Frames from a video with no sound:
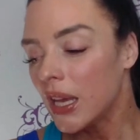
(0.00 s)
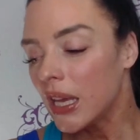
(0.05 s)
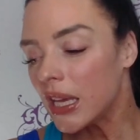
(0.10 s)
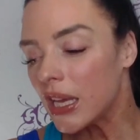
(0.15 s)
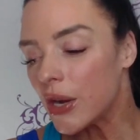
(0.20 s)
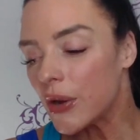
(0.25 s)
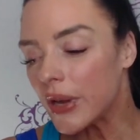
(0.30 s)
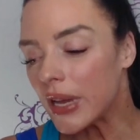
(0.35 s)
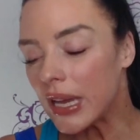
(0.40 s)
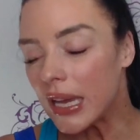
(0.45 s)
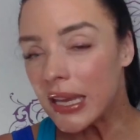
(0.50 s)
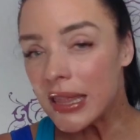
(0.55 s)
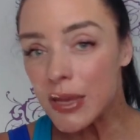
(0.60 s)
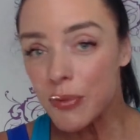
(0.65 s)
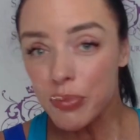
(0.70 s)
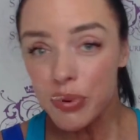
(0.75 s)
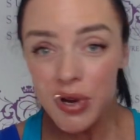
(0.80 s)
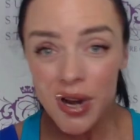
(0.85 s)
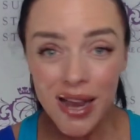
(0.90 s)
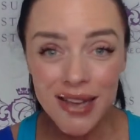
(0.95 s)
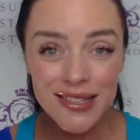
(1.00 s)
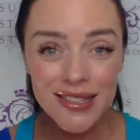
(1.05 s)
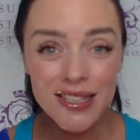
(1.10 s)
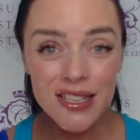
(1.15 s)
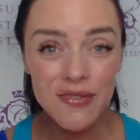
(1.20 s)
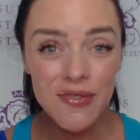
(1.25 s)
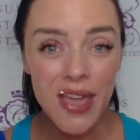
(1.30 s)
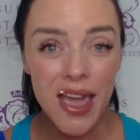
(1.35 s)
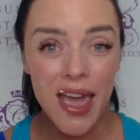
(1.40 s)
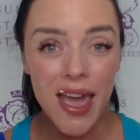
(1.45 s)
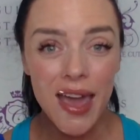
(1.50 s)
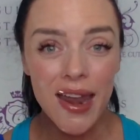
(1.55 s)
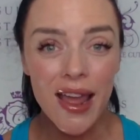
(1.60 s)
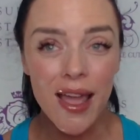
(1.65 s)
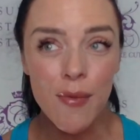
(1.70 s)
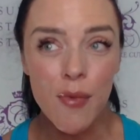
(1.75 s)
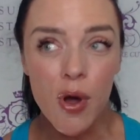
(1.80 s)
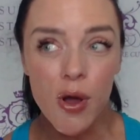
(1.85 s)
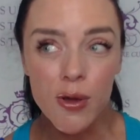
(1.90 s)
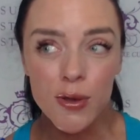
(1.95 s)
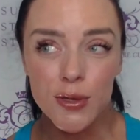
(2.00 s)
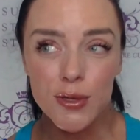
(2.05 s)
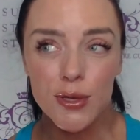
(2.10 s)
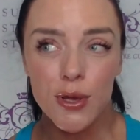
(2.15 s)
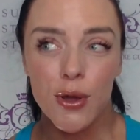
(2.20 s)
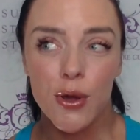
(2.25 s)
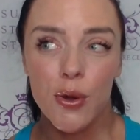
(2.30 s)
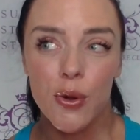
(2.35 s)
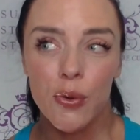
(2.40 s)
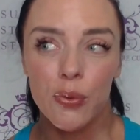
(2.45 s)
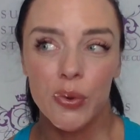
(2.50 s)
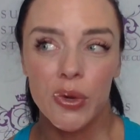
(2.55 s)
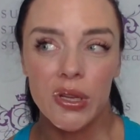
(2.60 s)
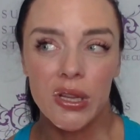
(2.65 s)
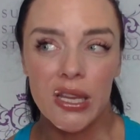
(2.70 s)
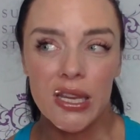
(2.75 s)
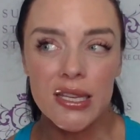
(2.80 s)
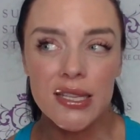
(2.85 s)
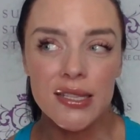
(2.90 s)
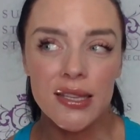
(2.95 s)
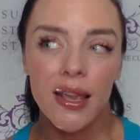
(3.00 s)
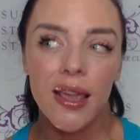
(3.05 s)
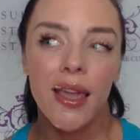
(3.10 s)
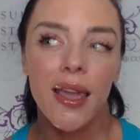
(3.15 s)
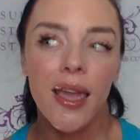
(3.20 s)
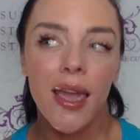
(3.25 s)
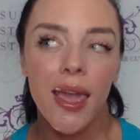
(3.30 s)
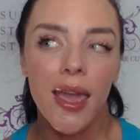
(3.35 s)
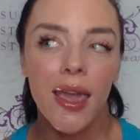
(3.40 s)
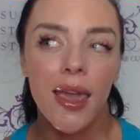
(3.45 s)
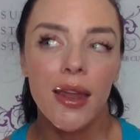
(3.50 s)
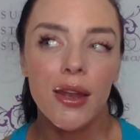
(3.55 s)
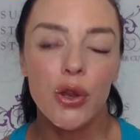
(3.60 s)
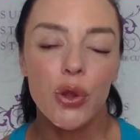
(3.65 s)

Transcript: you know, in the process of that, I'm also releasing a